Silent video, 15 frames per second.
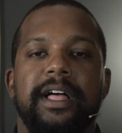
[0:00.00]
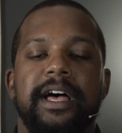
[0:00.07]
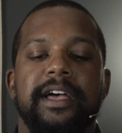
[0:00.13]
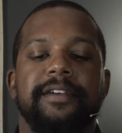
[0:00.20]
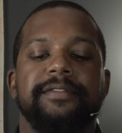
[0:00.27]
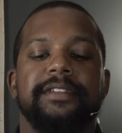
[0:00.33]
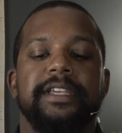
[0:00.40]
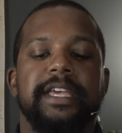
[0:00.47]

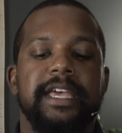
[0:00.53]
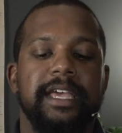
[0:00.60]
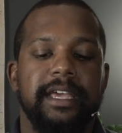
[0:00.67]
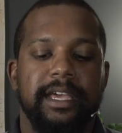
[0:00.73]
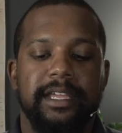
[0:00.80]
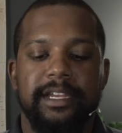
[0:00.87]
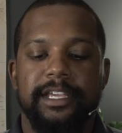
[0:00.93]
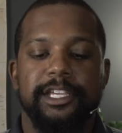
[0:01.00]
lives
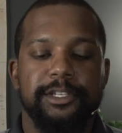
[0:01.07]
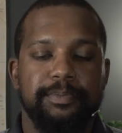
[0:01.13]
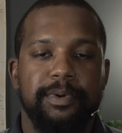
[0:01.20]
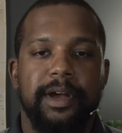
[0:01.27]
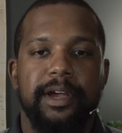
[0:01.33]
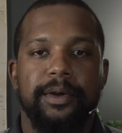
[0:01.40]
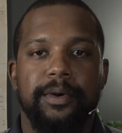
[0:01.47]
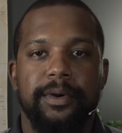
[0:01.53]
in his
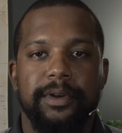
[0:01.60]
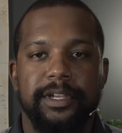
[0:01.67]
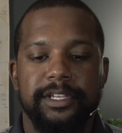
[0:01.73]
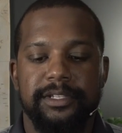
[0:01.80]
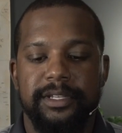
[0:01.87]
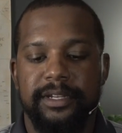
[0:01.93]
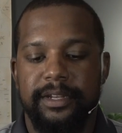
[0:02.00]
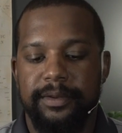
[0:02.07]

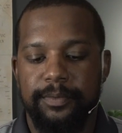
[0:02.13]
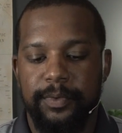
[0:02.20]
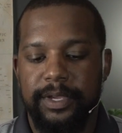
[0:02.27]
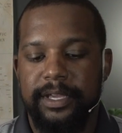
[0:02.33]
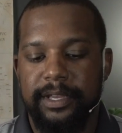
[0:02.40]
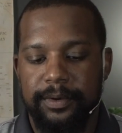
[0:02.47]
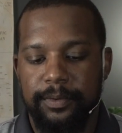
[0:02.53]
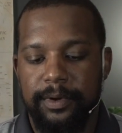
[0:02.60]
priorities and
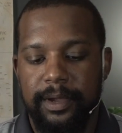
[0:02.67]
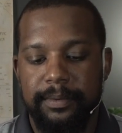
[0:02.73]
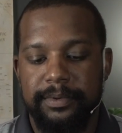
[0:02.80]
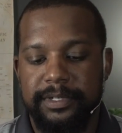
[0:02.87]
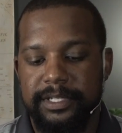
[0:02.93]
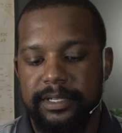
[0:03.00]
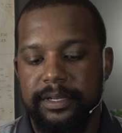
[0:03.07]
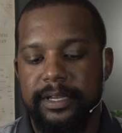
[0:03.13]
we can we're
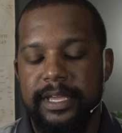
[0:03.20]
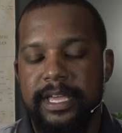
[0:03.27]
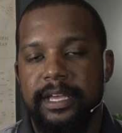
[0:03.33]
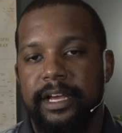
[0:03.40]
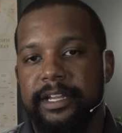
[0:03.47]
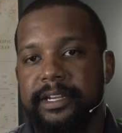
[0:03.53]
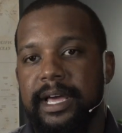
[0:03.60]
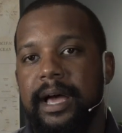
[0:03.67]
able to
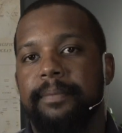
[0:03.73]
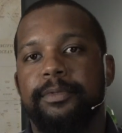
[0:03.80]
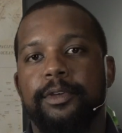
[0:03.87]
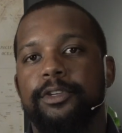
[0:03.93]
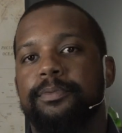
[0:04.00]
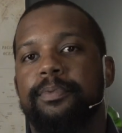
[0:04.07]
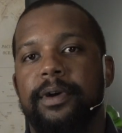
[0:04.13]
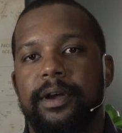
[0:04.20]
adopt
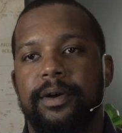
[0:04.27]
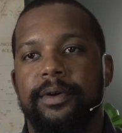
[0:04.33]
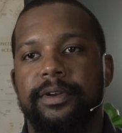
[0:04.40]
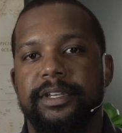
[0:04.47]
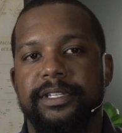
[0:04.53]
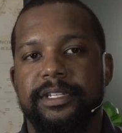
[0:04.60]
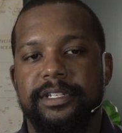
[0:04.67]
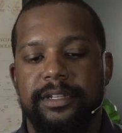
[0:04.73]
those
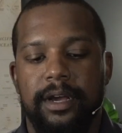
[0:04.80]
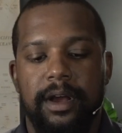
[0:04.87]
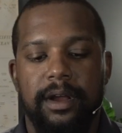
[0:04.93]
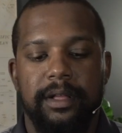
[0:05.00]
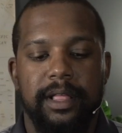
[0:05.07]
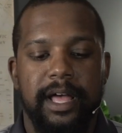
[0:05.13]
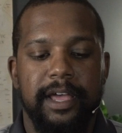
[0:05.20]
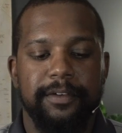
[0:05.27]
priorities into
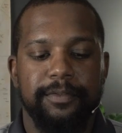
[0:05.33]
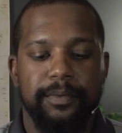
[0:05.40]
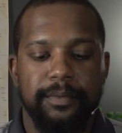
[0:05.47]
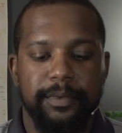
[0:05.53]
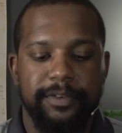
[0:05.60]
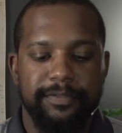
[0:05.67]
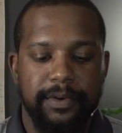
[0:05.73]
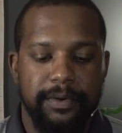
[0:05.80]
our life
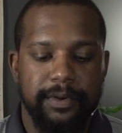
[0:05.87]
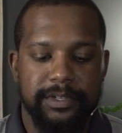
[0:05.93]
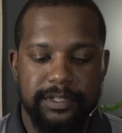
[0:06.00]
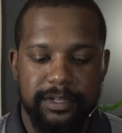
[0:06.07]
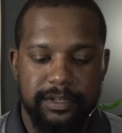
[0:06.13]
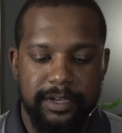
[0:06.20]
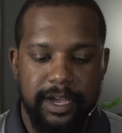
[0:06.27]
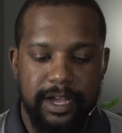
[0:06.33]
when we
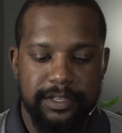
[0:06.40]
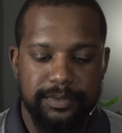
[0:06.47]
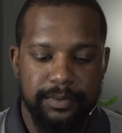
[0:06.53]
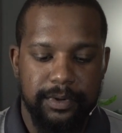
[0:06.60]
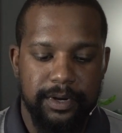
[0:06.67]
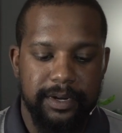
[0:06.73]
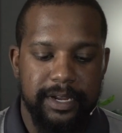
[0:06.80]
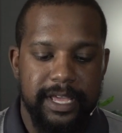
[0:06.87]
focus on God's
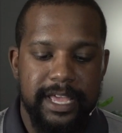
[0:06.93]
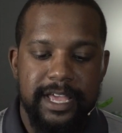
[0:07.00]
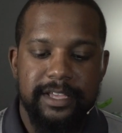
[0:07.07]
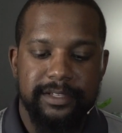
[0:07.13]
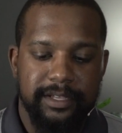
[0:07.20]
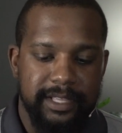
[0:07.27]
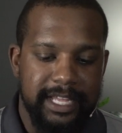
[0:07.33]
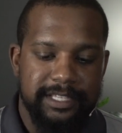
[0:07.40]
word.
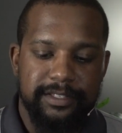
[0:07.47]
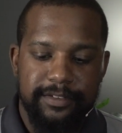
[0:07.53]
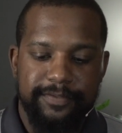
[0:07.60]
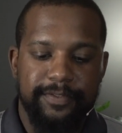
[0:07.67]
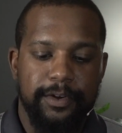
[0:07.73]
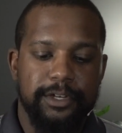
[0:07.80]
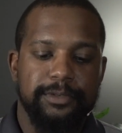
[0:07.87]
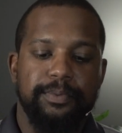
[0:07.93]
So that's the
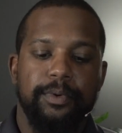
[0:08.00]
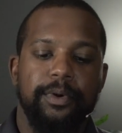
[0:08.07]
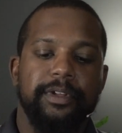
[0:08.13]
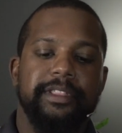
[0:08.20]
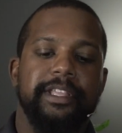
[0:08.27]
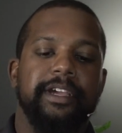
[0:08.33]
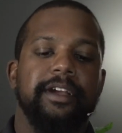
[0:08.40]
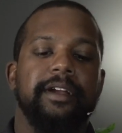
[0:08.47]
first
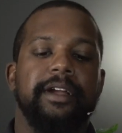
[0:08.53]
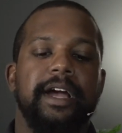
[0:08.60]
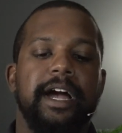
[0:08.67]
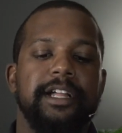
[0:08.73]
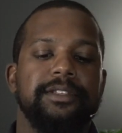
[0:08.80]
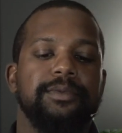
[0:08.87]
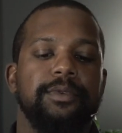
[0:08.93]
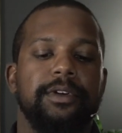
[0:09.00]
point there.
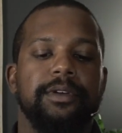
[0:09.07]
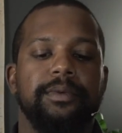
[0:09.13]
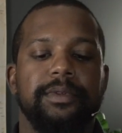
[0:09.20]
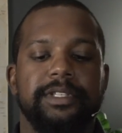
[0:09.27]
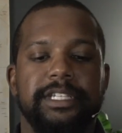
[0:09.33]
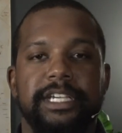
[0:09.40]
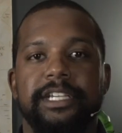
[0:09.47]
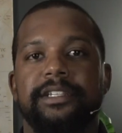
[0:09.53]
God's word
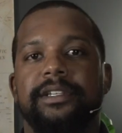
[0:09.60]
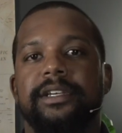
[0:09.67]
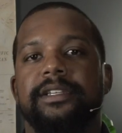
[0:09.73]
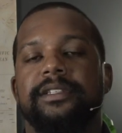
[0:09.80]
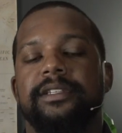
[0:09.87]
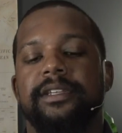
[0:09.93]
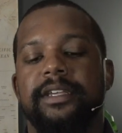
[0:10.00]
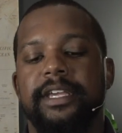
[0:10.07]
will teach
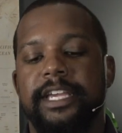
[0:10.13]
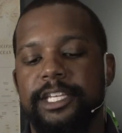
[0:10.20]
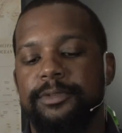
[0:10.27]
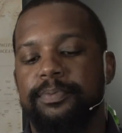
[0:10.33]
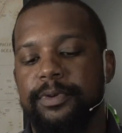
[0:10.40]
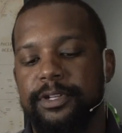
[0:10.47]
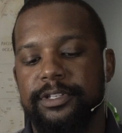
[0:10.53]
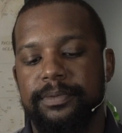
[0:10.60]
us
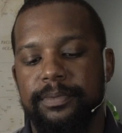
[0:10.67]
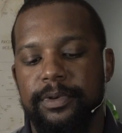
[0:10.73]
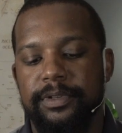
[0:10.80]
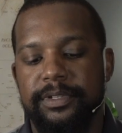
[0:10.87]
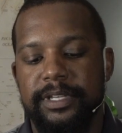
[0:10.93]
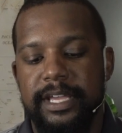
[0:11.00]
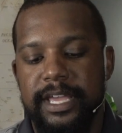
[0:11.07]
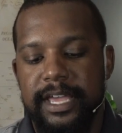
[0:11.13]
his
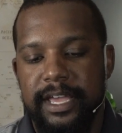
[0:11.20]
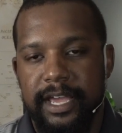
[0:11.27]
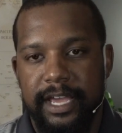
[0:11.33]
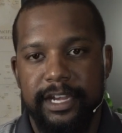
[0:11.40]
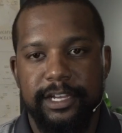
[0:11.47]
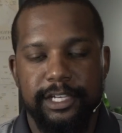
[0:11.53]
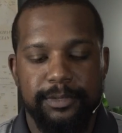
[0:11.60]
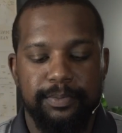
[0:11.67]
principles
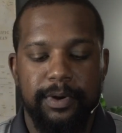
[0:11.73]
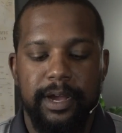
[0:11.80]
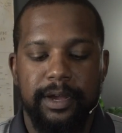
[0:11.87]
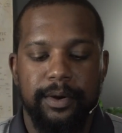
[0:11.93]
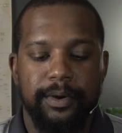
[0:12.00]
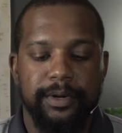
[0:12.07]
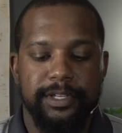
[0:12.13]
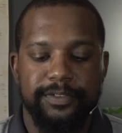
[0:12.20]
and his
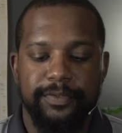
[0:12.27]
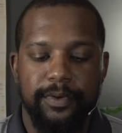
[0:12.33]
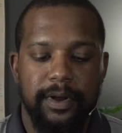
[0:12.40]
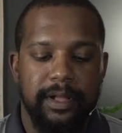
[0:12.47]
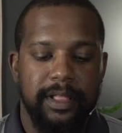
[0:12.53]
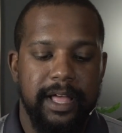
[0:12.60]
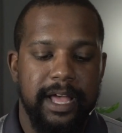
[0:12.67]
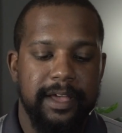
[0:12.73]
priorities for
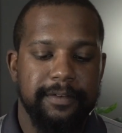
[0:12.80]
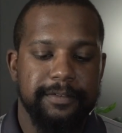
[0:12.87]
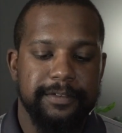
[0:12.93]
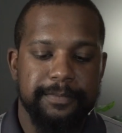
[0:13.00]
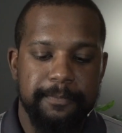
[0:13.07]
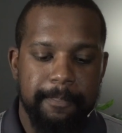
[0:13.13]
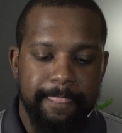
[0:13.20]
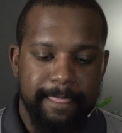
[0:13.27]
our
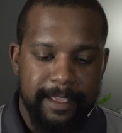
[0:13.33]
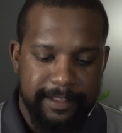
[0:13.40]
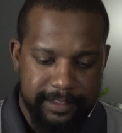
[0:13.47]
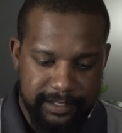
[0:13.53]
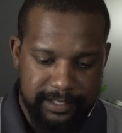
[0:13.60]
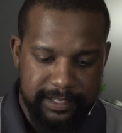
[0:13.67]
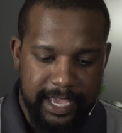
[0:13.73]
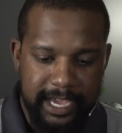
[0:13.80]
lives.
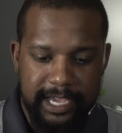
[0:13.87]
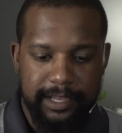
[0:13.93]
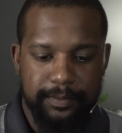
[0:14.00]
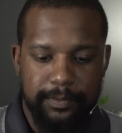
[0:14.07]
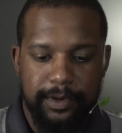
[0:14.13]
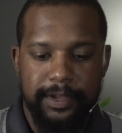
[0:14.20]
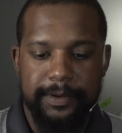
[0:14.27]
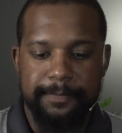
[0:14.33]
The
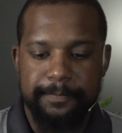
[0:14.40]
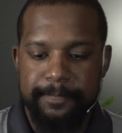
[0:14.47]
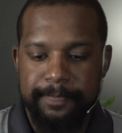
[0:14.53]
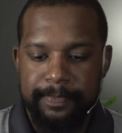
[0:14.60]
second one